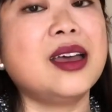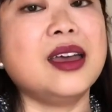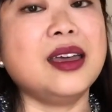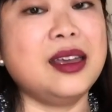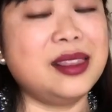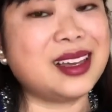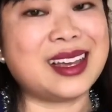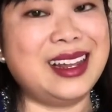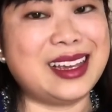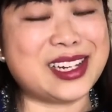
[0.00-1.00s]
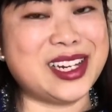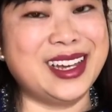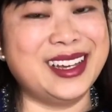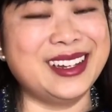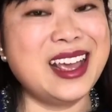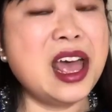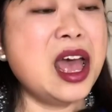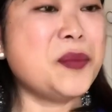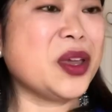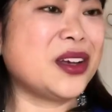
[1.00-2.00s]
in the collection
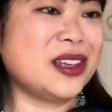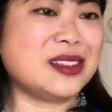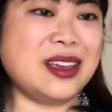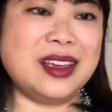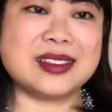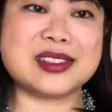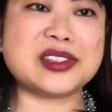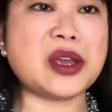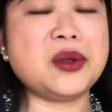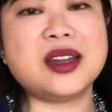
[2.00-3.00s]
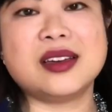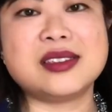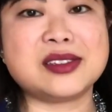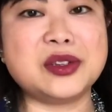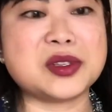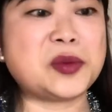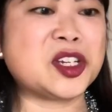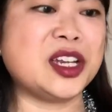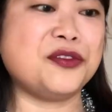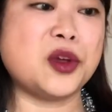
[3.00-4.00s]
because it's so nice too,
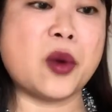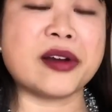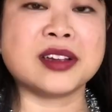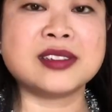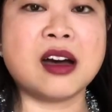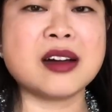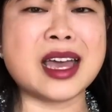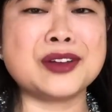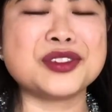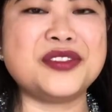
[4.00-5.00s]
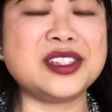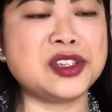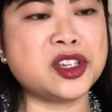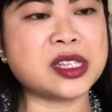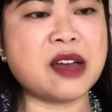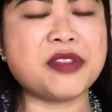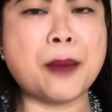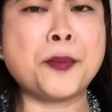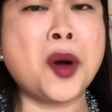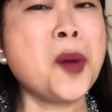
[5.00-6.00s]
especially if you're wearing a dark outfit, to just have that
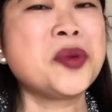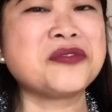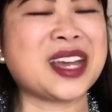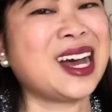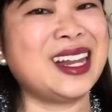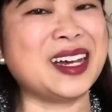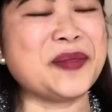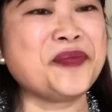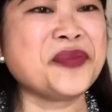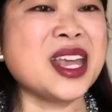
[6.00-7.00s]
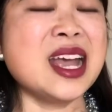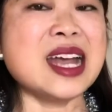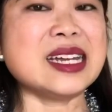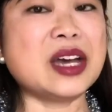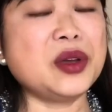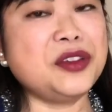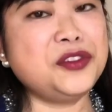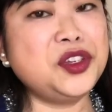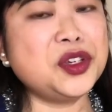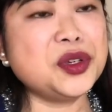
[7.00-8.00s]
pop of color. Now, if
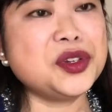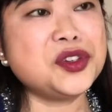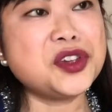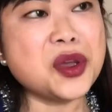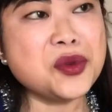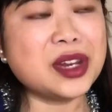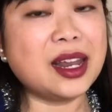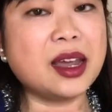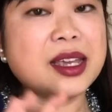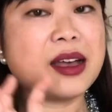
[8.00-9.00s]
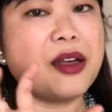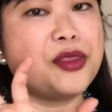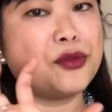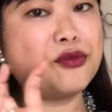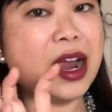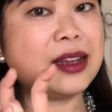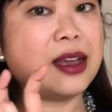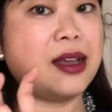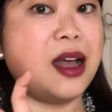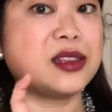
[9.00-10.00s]
you don't like the red
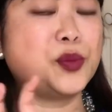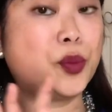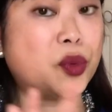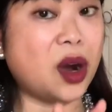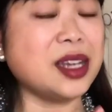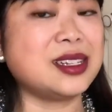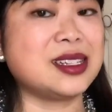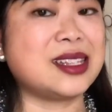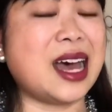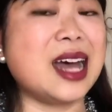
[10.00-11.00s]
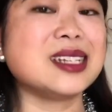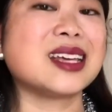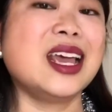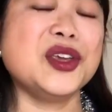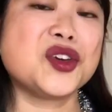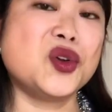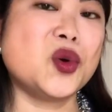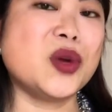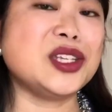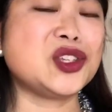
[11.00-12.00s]
as bright as that, you can
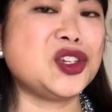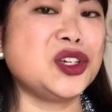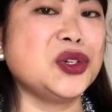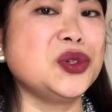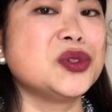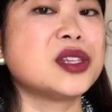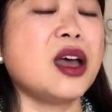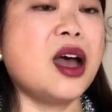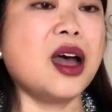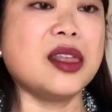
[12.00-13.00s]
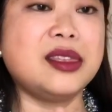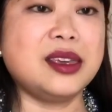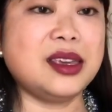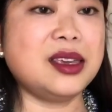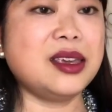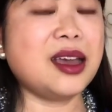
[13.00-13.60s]
always choose the